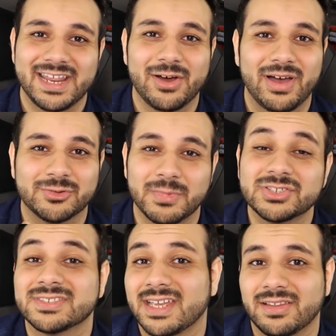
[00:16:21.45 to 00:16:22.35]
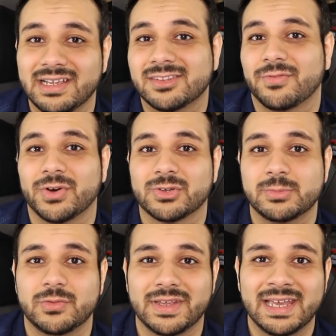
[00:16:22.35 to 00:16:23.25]
You know, as much as I liked the first
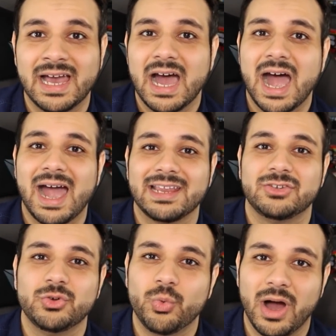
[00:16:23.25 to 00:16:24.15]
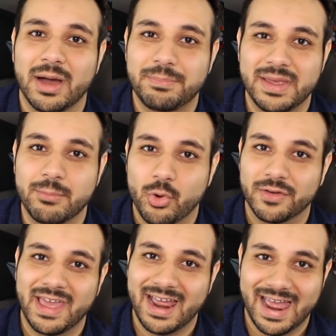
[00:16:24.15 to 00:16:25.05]
movie, I do want a bit
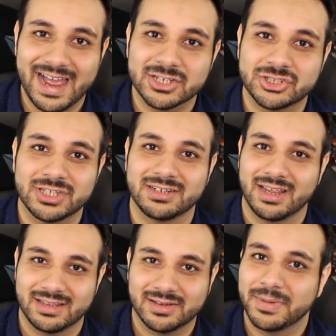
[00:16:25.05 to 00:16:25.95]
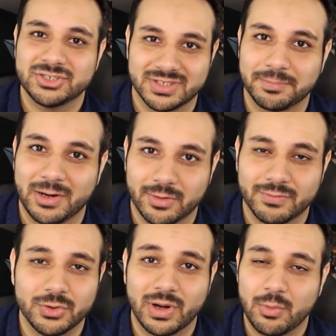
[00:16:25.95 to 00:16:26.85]
more of that action. As I mentioned in my
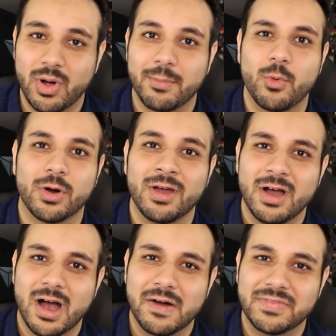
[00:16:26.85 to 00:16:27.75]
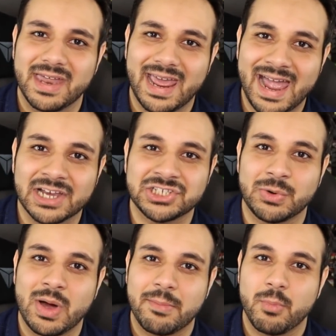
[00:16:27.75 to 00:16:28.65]
review, I want more of that
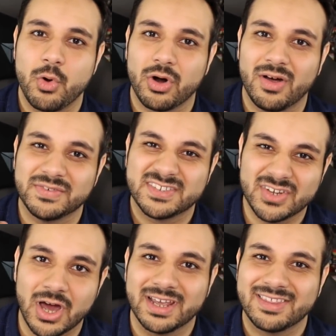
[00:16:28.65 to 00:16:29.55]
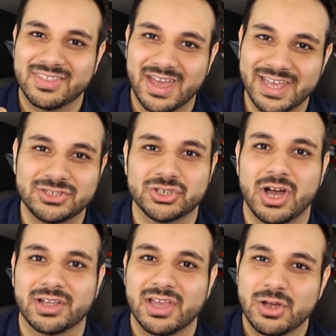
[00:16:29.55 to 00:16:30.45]
action. I want more of Sonic the
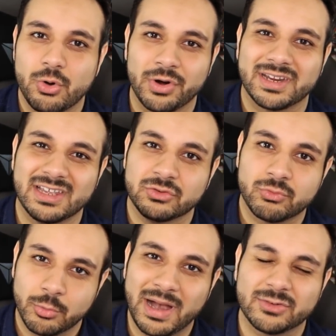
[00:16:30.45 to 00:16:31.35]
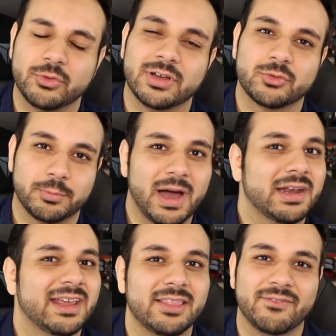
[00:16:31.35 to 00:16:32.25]
Hedgehog going against robots, going against
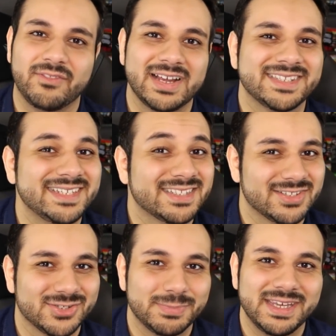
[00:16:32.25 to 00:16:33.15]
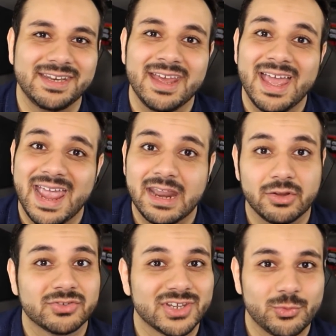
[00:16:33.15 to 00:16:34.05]
Robotnik, the fight scenes, the speed, and
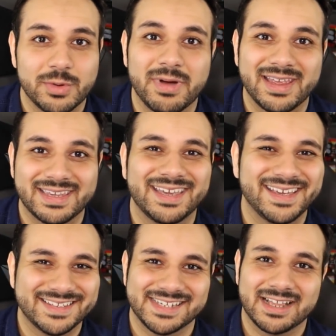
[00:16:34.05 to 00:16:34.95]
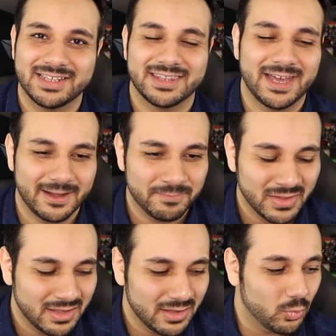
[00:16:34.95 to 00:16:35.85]
it looks like we might get exactly that.
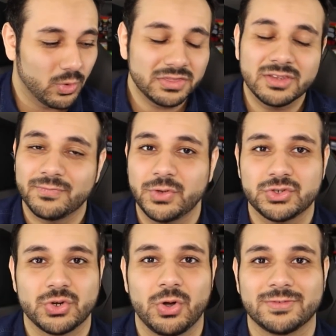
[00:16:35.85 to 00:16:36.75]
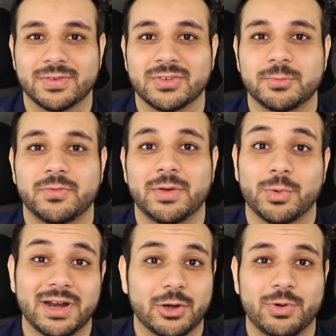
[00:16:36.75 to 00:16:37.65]
What the future holds for this movie,
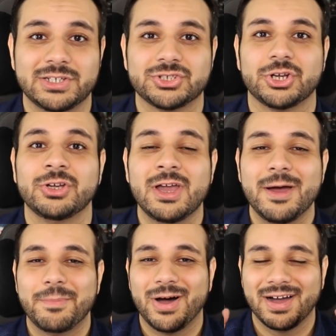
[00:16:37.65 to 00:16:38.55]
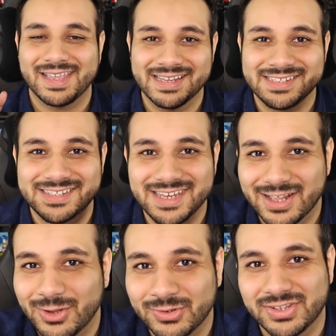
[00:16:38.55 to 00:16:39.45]
we're not quite sure, but again,
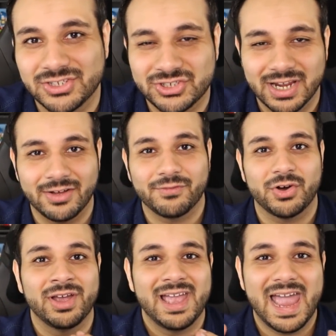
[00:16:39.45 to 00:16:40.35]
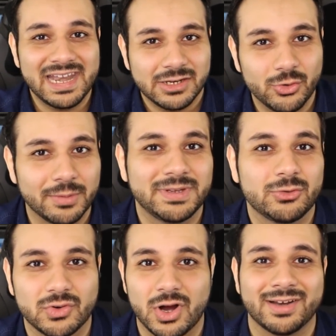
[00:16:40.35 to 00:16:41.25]
stay close to this channel for any new
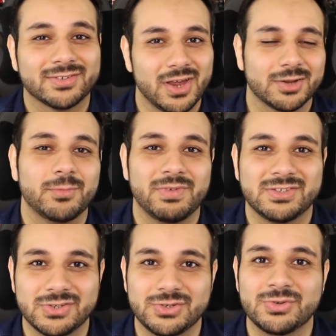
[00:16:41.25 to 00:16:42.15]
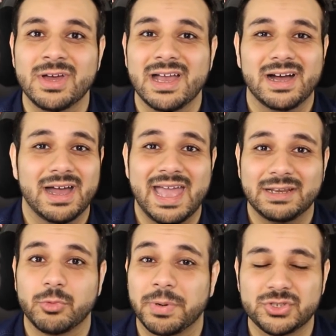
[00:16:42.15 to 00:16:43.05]
updates regarding Sonic Movie 2,
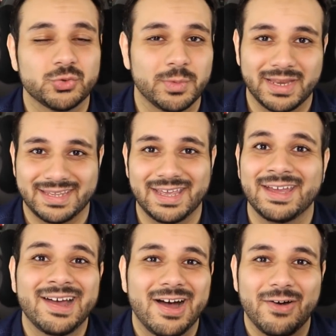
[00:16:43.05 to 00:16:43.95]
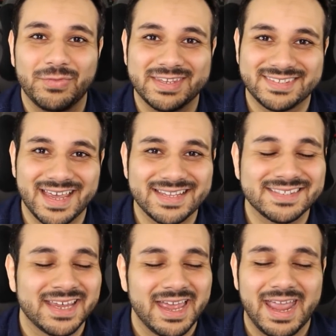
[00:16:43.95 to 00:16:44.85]
any more pictures we might get of the set,